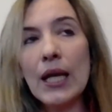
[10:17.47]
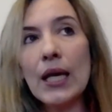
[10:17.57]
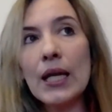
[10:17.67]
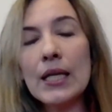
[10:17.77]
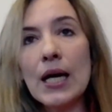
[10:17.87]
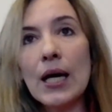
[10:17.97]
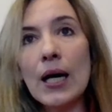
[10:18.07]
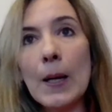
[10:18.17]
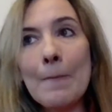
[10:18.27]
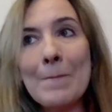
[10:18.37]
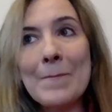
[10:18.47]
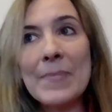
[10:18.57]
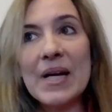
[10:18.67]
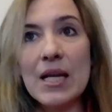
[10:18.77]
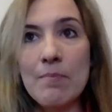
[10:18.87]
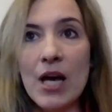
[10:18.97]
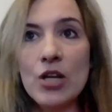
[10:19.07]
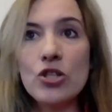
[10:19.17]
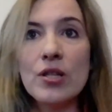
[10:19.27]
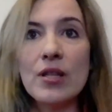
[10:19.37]
And but
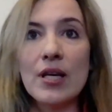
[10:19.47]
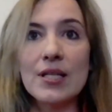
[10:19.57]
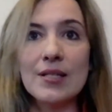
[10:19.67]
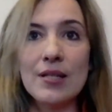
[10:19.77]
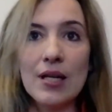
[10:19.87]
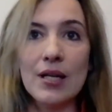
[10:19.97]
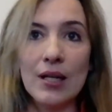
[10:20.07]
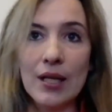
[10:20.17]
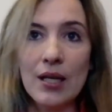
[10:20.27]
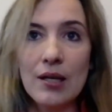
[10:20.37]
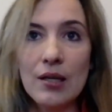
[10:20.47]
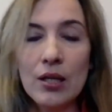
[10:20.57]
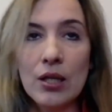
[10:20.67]
imagine that suddenly